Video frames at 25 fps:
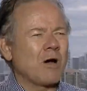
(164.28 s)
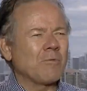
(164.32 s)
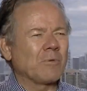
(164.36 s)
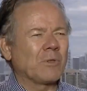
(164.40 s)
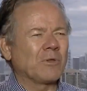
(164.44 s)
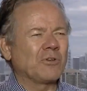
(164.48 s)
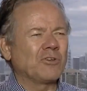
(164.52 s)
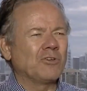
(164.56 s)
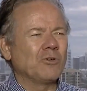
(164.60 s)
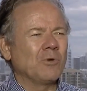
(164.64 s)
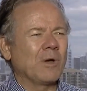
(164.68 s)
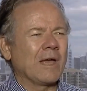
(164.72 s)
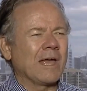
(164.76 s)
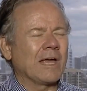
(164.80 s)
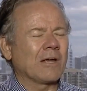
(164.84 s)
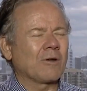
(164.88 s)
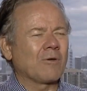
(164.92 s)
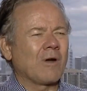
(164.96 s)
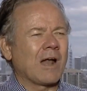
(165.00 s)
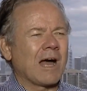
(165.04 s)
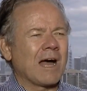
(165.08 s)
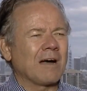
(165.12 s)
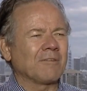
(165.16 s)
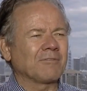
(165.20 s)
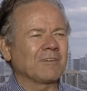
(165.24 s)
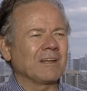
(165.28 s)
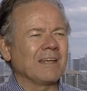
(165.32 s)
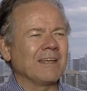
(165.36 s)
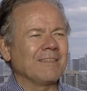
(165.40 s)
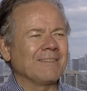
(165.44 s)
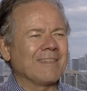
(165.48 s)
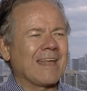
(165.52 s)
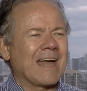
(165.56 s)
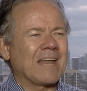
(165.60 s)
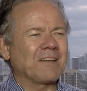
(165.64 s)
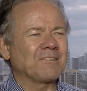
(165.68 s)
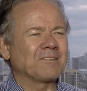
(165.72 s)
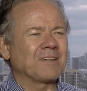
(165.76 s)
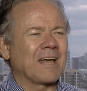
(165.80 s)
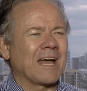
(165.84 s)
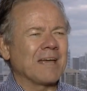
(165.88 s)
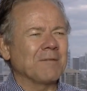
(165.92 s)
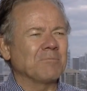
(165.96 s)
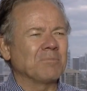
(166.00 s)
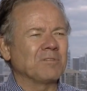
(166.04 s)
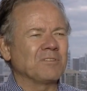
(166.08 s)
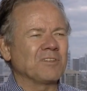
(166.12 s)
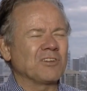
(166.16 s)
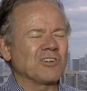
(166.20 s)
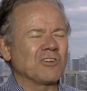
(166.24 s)
were the two aircraft in that
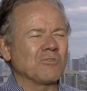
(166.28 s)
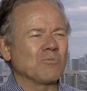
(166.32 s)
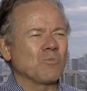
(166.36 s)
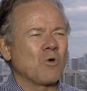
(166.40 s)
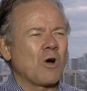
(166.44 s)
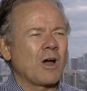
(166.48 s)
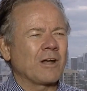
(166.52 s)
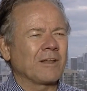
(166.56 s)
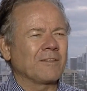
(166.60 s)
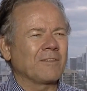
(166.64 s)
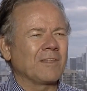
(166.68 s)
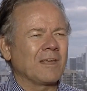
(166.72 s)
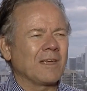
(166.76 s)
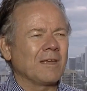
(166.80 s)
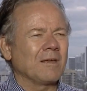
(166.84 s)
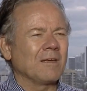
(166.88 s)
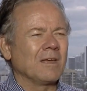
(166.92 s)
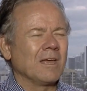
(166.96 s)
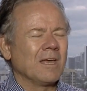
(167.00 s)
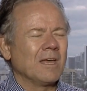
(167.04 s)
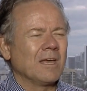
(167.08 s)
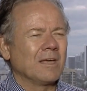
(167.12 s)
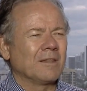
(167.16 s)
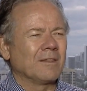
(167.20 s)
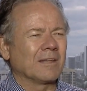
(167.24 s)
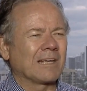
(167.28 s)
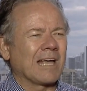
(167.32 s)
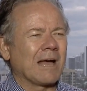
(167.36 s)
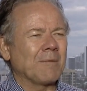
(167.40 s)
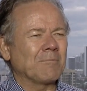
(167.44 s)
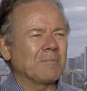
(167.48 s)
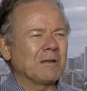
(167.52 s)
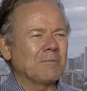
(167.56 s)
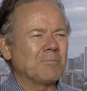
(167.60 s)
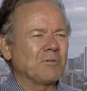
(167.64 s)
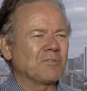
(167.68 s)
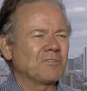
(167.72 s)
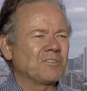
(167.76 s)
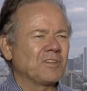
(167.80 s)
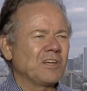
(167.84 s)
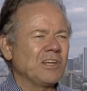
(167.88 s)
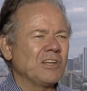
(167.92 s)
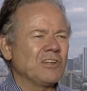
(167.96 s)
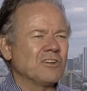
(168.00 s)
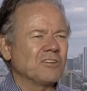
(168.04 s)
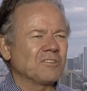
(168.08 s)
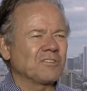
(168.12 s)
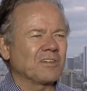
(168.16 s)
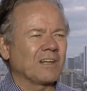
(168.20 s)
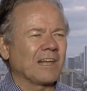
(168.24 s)
same position? Why did their, the company
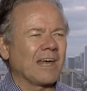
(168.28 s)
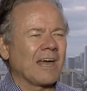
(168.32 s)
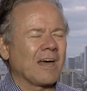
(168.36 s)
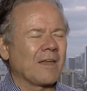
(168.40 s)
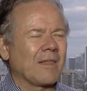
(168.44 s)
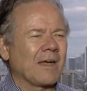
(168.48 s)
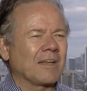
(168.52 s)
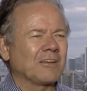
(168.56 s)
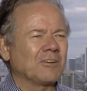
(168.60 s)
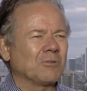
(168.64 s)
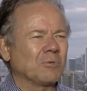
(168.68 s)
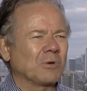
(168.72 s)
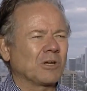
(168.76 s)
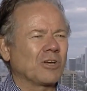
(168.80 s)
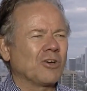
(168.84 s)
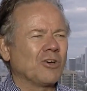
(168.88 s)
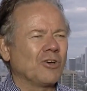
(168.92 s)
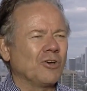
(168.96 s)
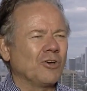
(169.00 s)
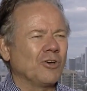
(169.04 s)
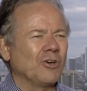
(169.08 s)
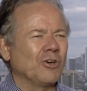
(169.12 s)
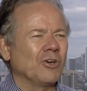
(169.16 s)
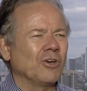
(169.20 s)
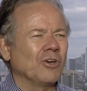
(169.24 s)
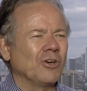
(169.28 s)
procedures allow that to occur?